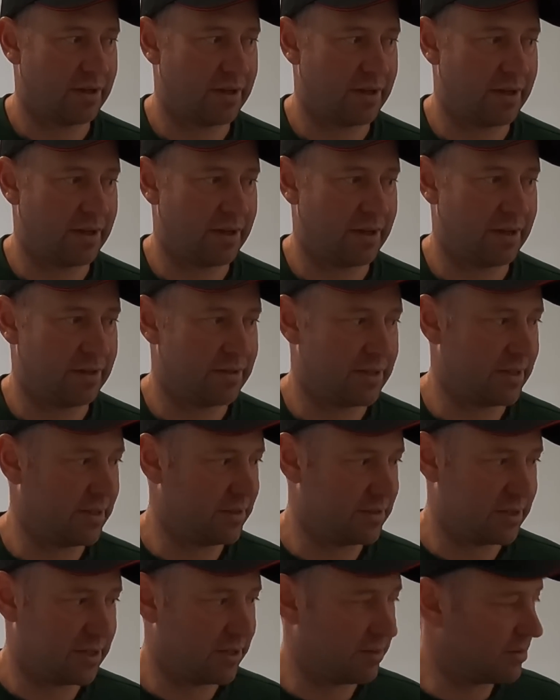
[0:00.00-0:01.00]
the
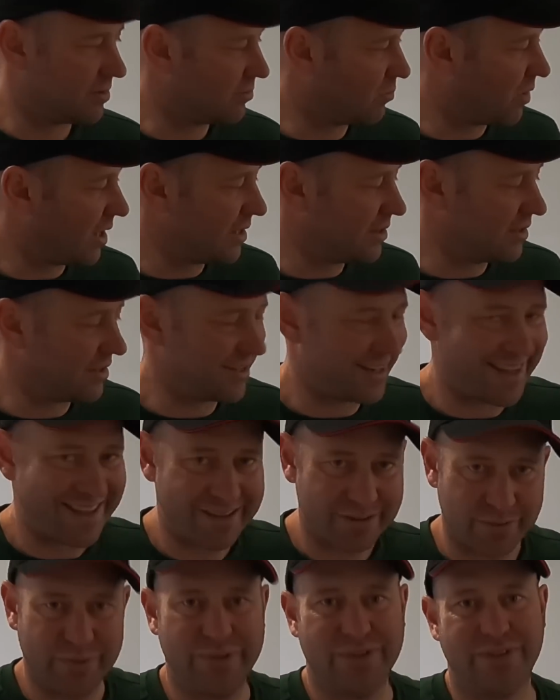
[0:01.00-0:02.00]
interior, the way the
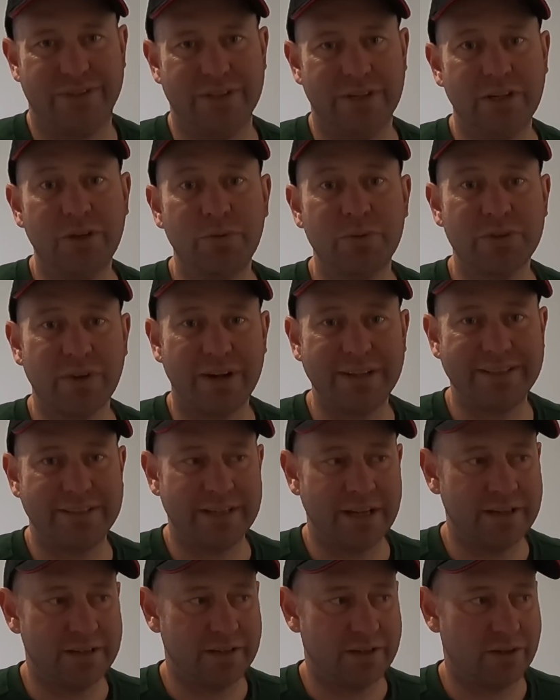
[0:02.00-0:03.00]
leather was stitched was
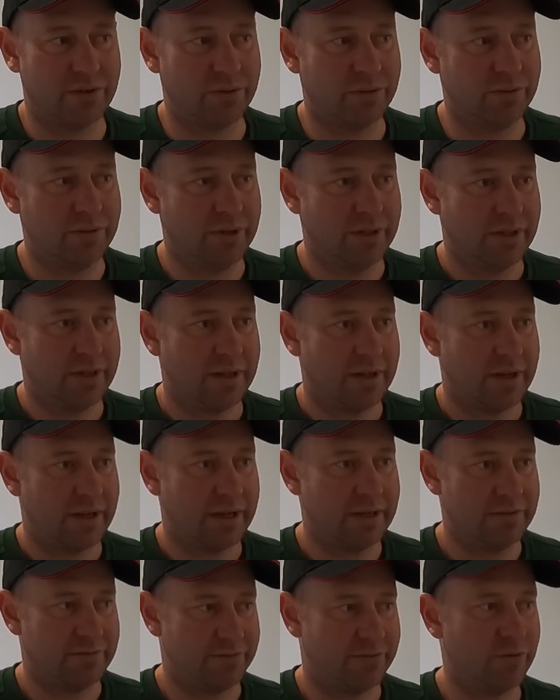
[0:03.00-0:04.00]
identical
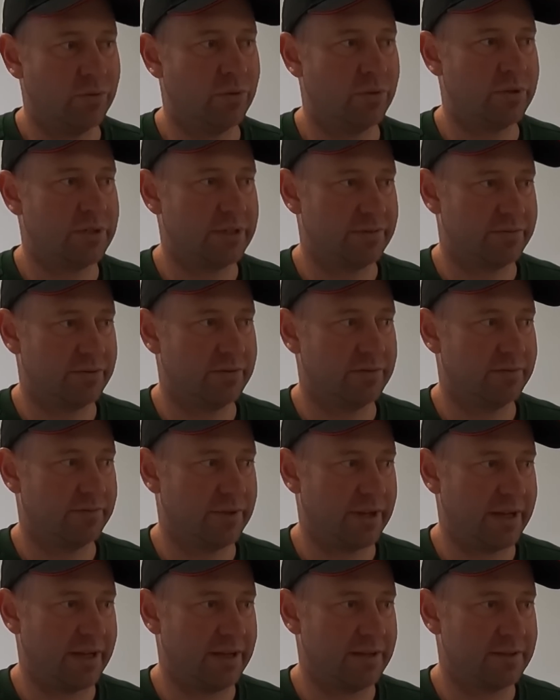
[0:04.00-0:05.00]
in four different
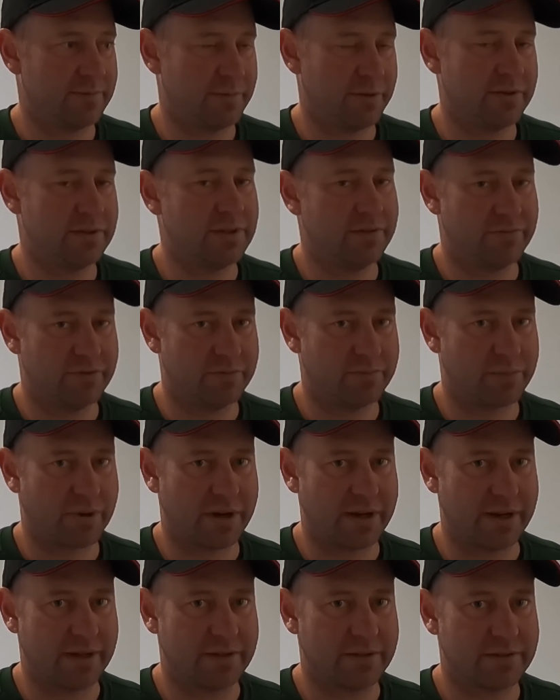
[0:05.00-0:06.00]
vans, but different
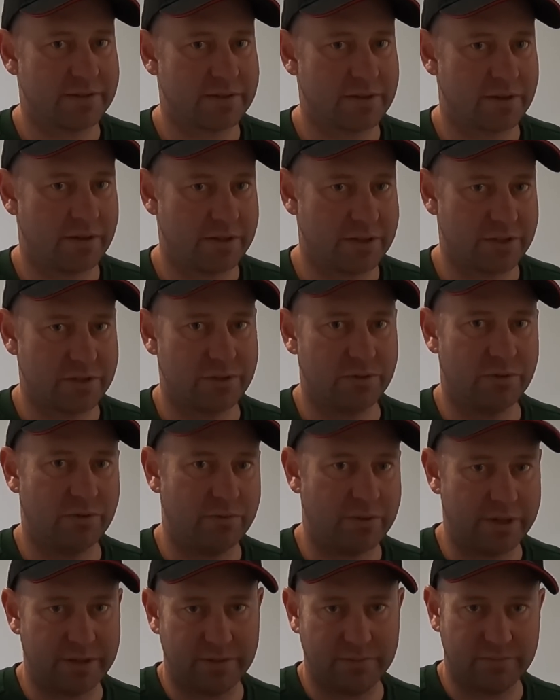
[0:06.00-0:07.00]
brands that I just saw,
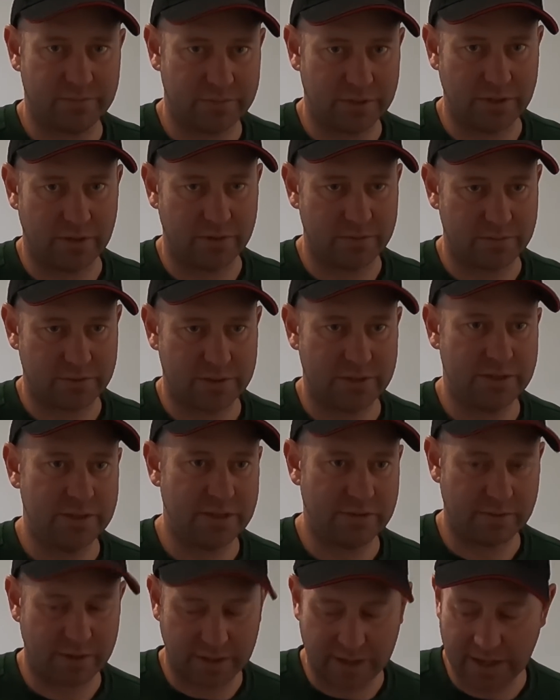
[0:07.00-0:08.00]
one in, you know,
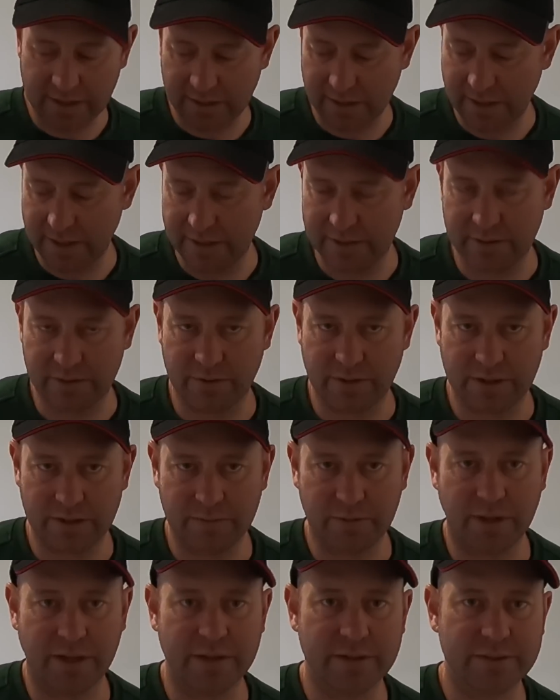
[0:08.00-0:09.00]
Sydney, one in Adelaide and around the
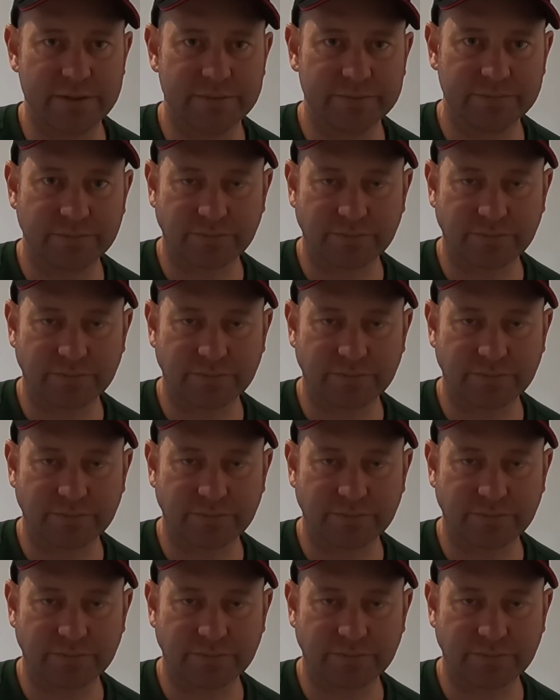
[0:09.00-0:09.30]
place.